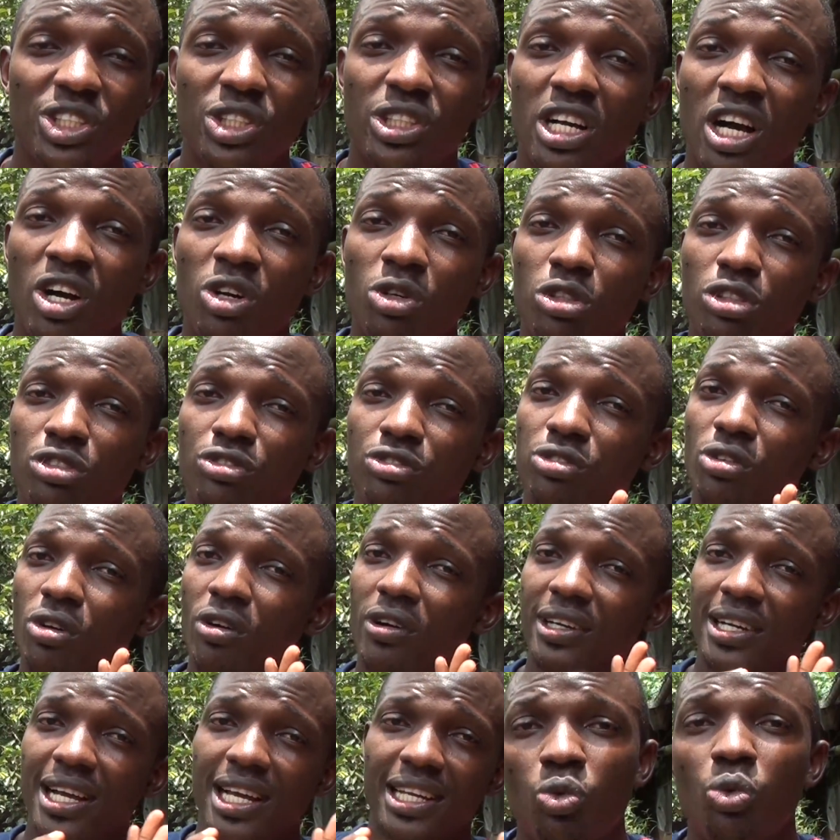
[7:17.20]
you can go
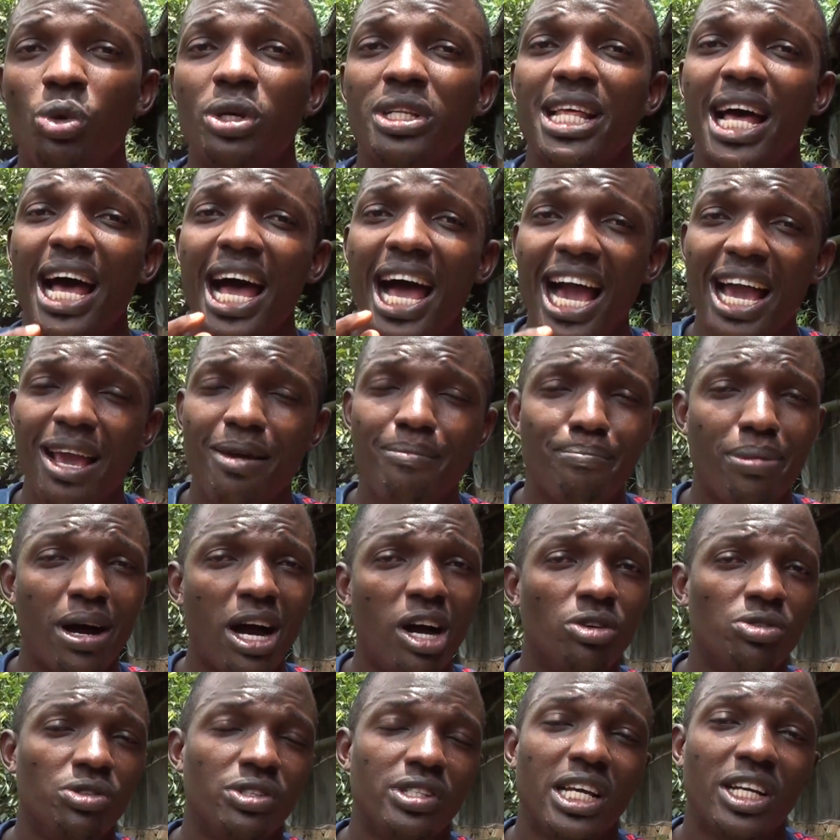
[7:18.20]
full organic with high
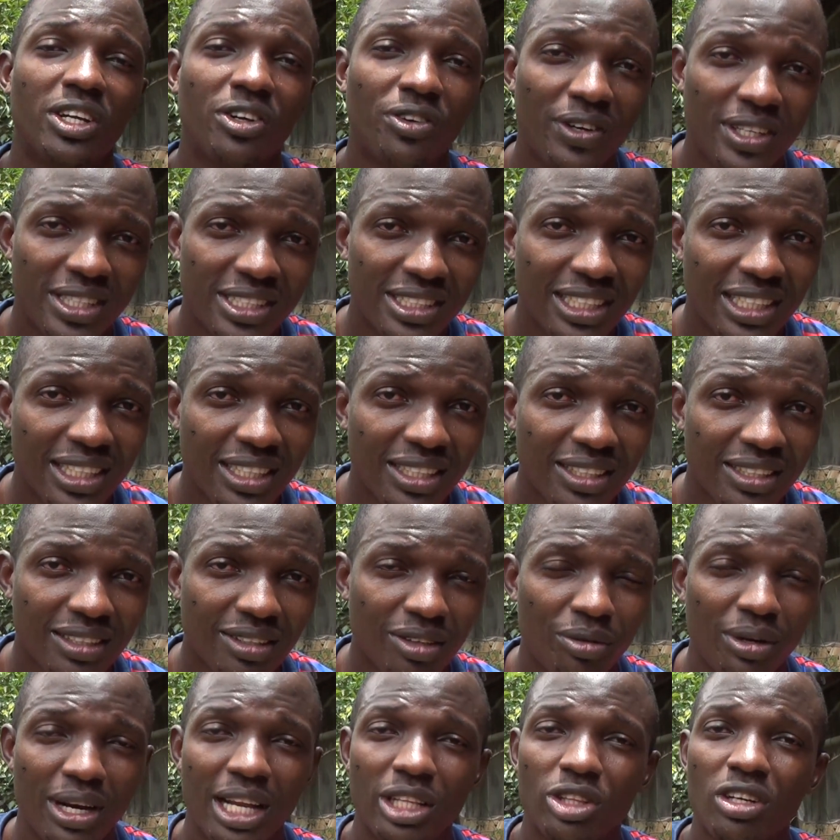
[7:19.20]
biosecurity.
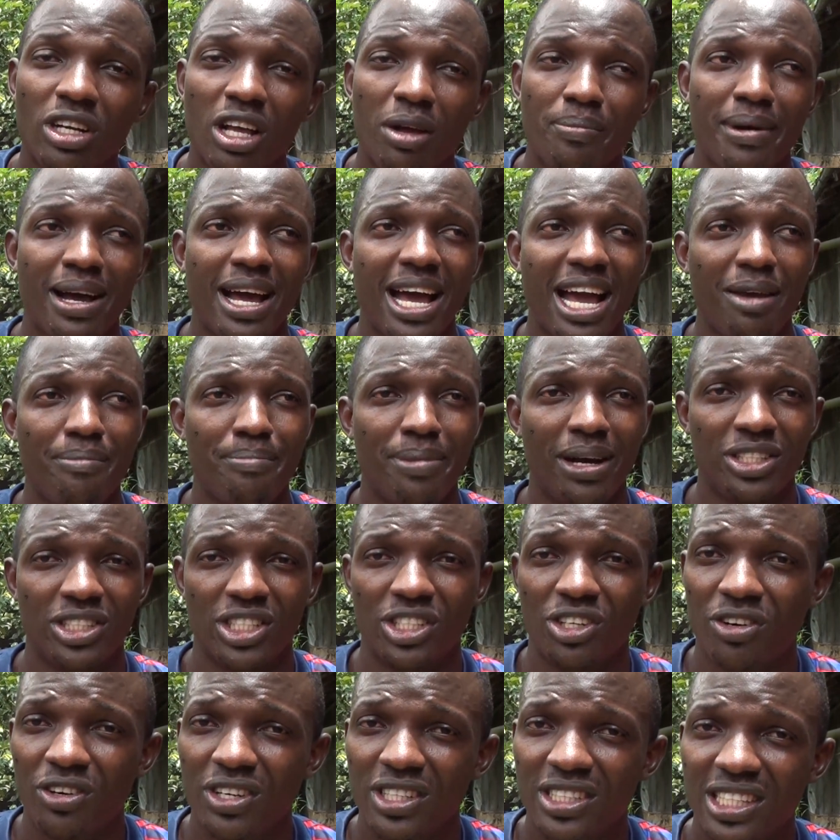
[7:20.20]
When I talk about high
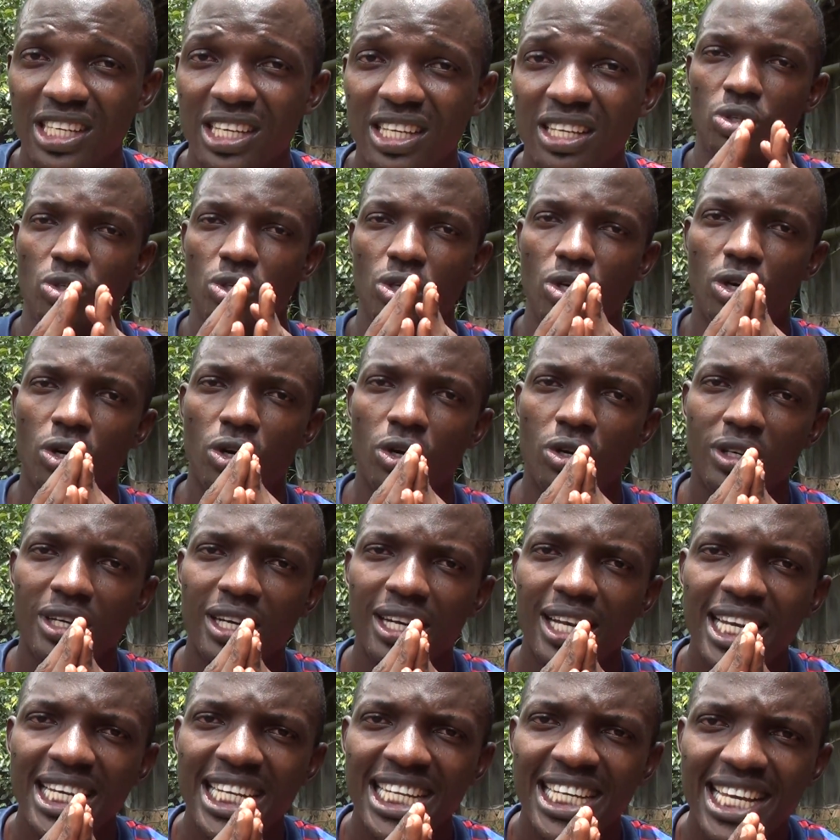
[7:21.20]
biosecurity, your
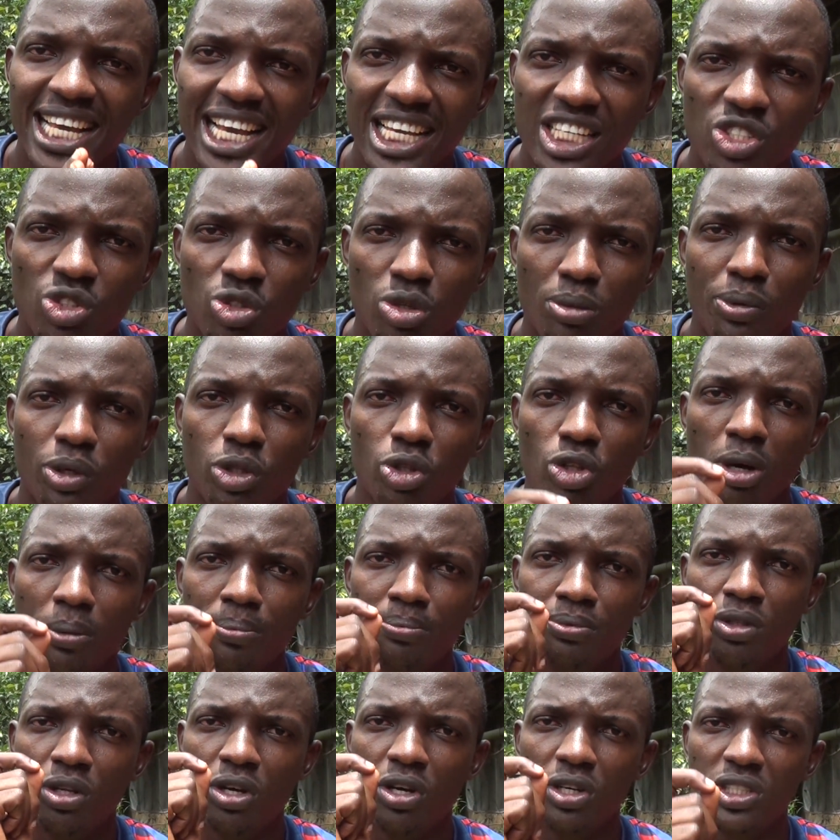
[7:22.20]
cleanliness will be
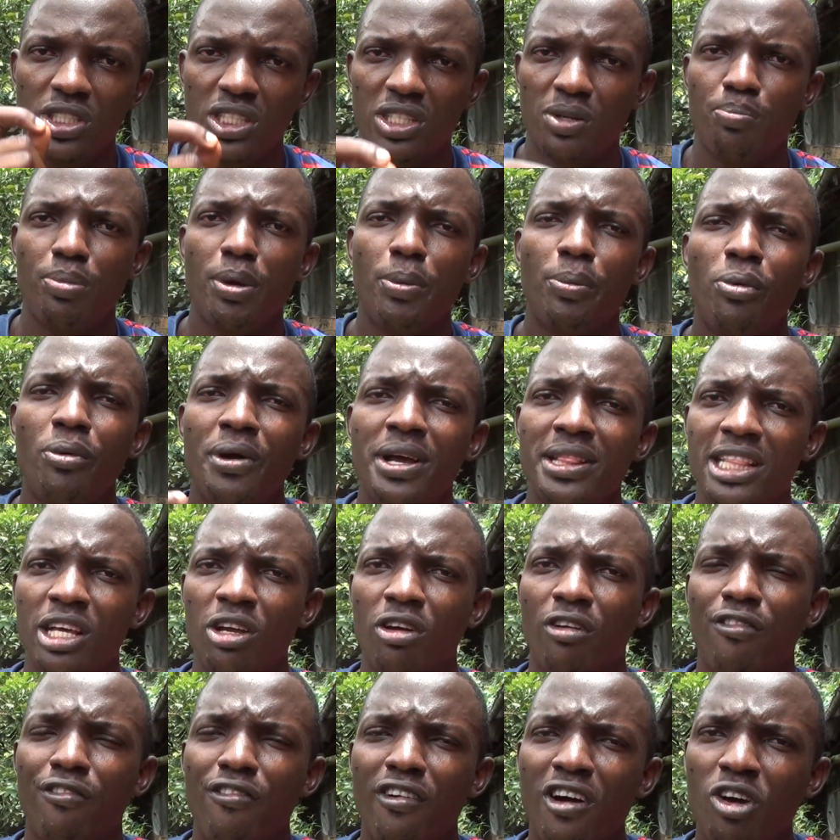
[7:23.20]
top notch. People who enter
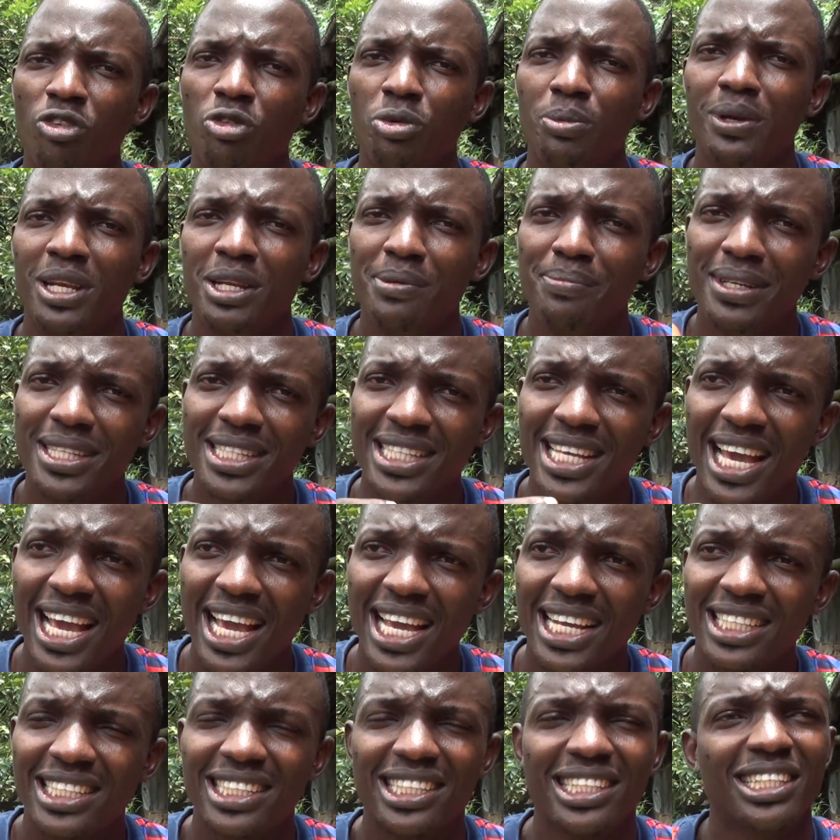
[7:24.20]
your farm will be
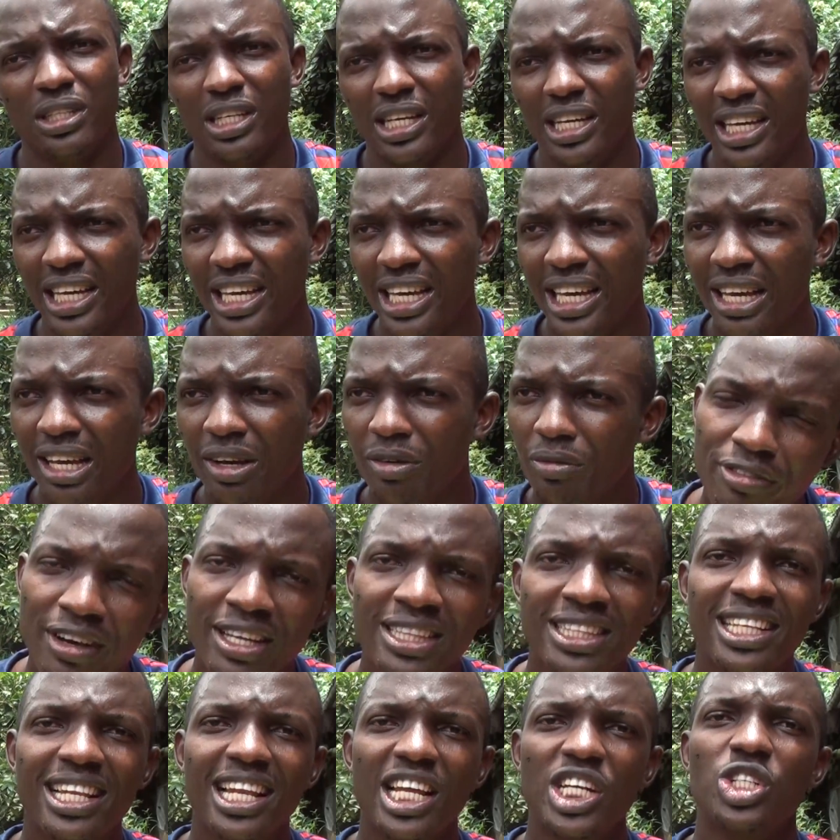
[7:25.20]
limited. The
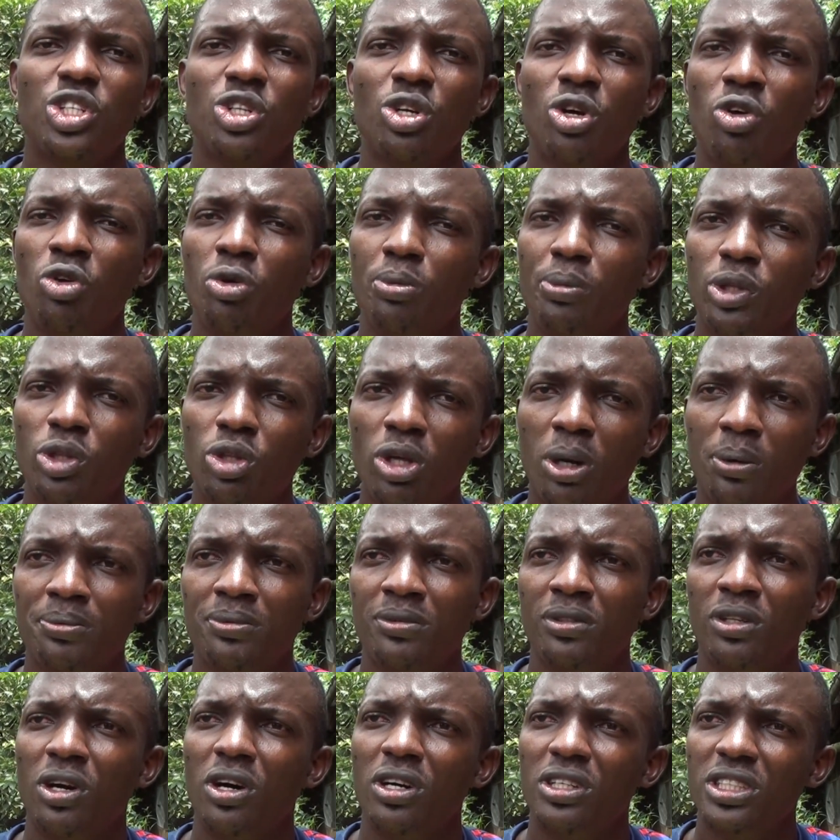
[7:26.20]
ventilation will be top
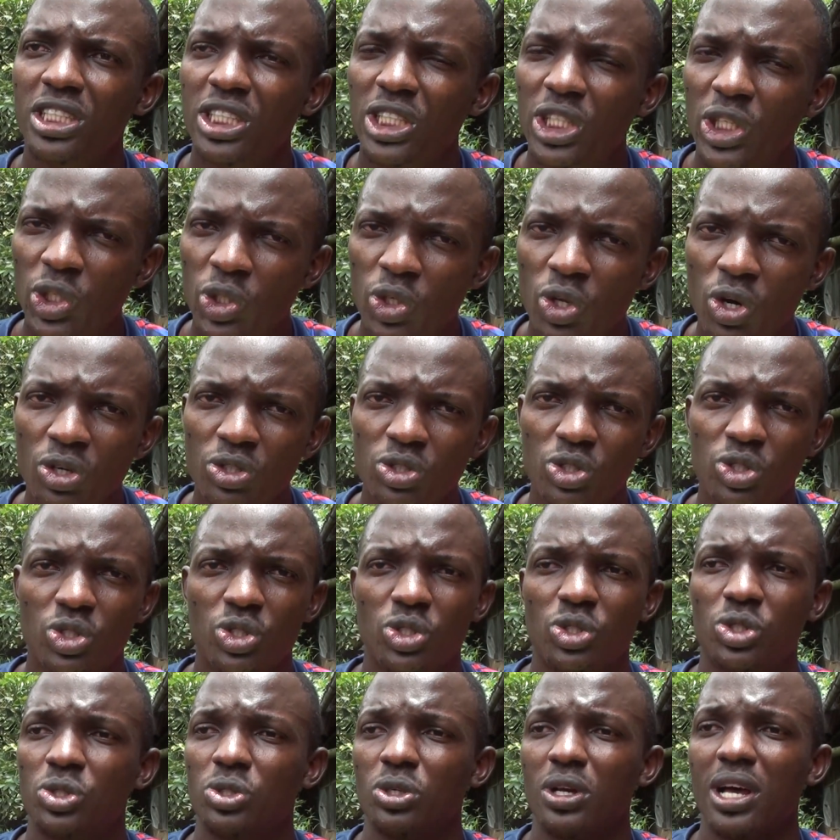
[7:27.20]
notch. You
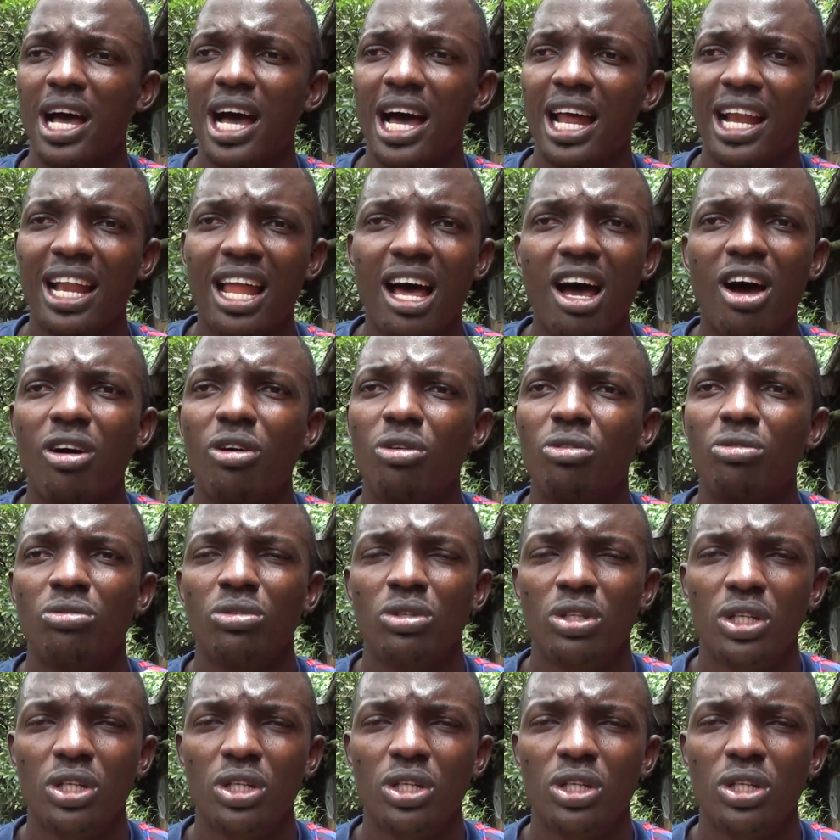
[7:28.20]
don't allow,